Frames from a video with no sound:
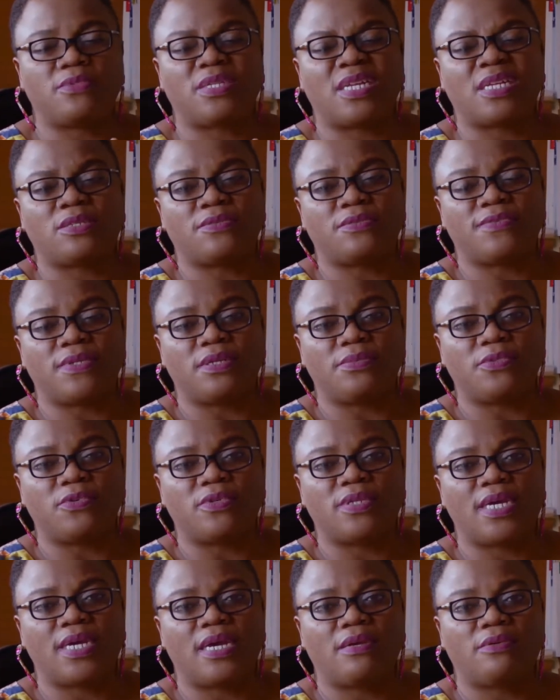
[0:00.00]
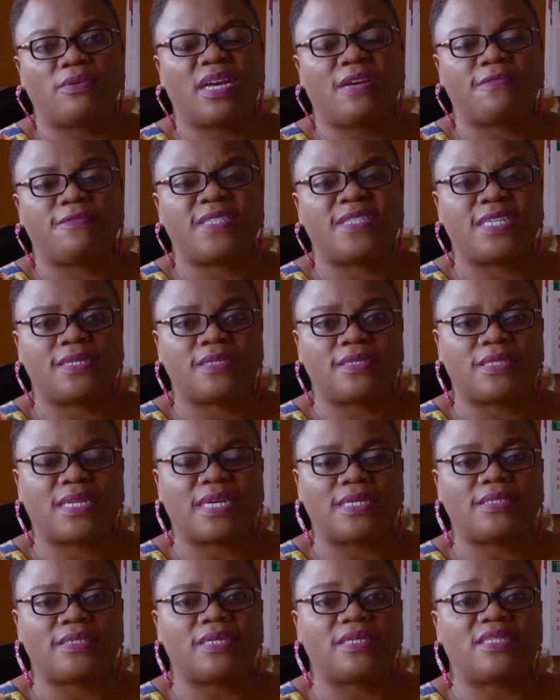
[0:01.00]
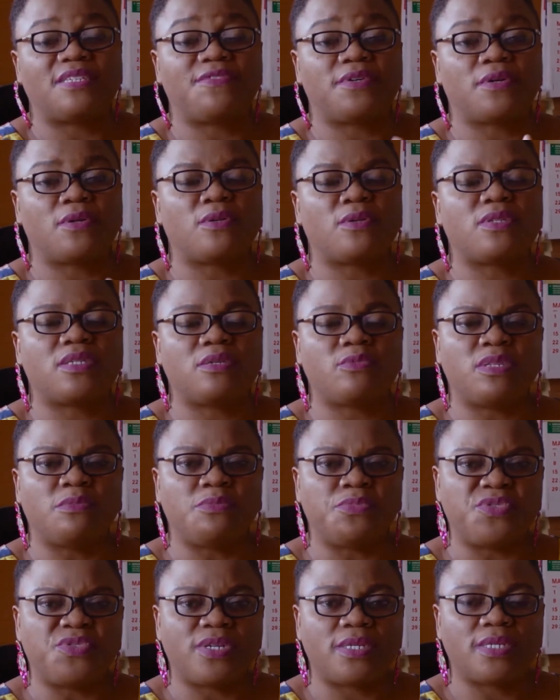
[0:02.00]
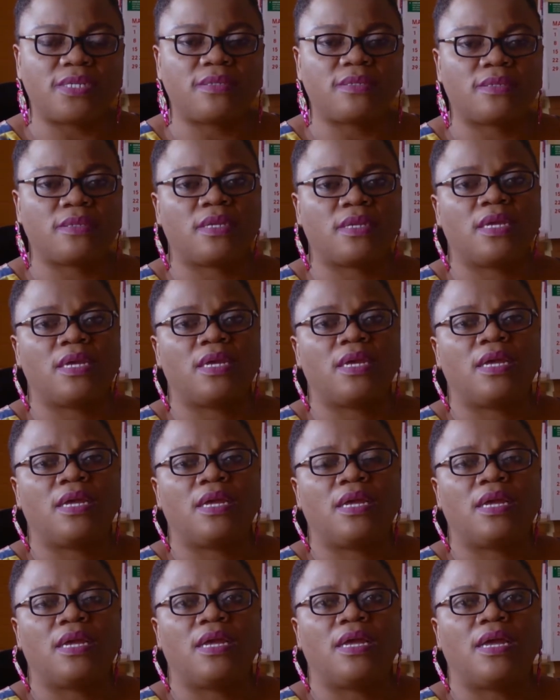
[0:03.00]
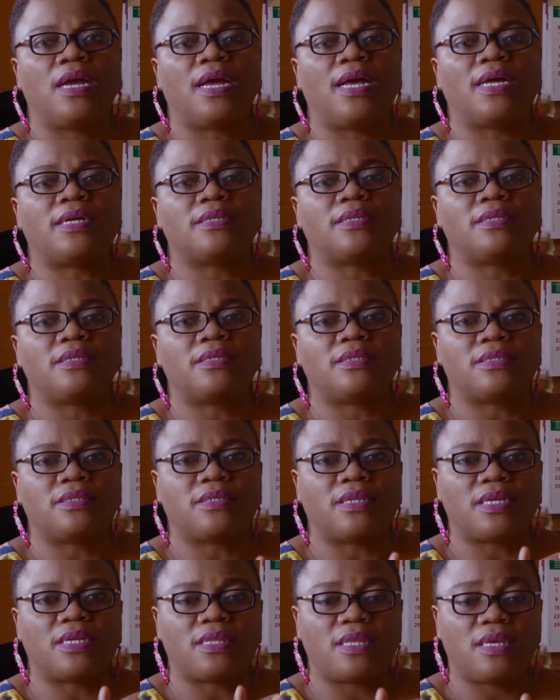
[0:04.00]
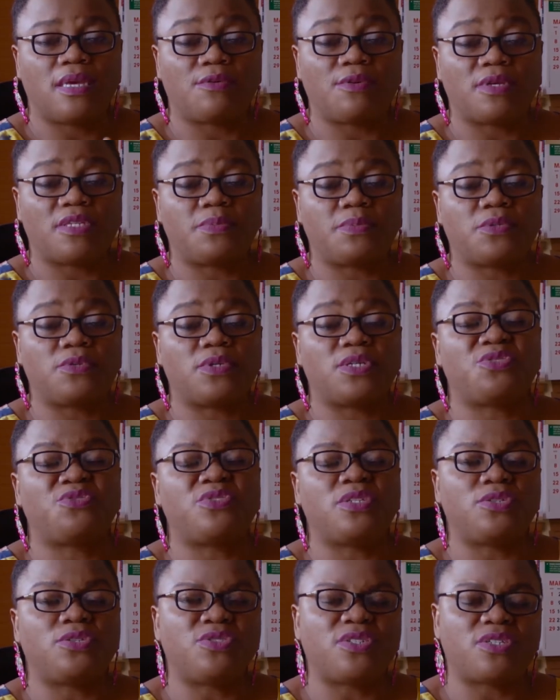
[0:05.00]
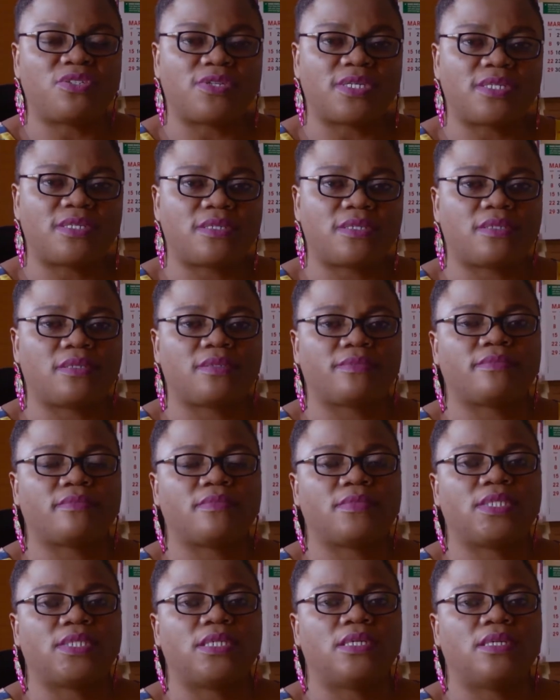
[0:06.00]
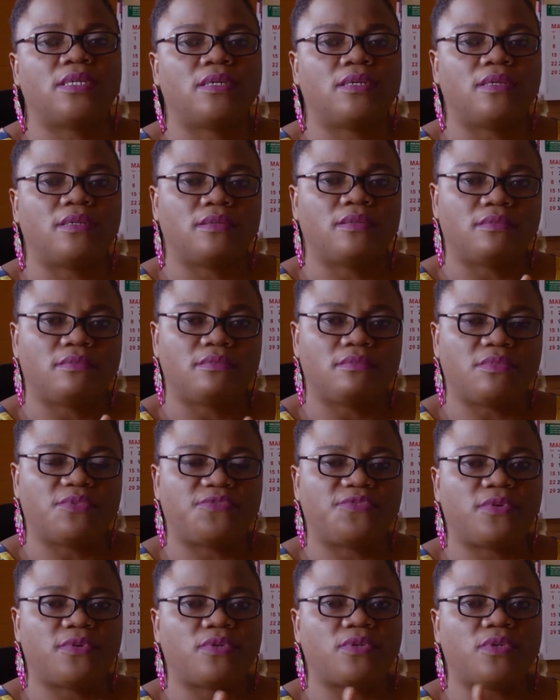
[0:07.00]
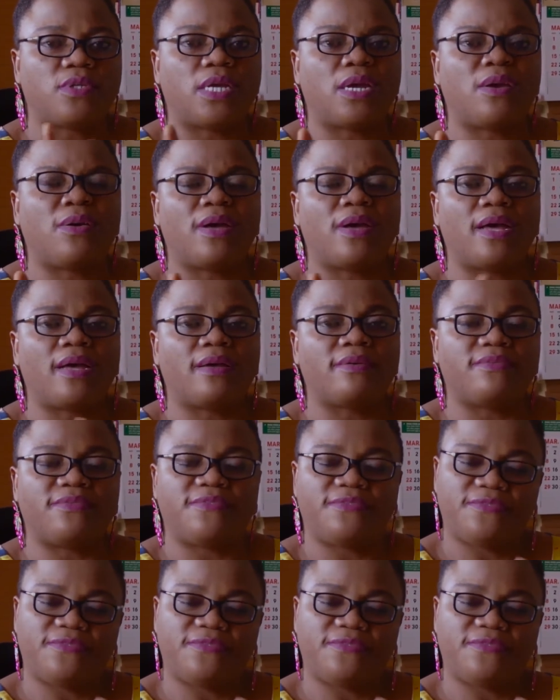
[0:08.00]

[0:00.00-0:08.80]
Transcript: that of pneumonia. You have chest tightness, difficulty with breathing, and I think respiratory distress. Before you now have,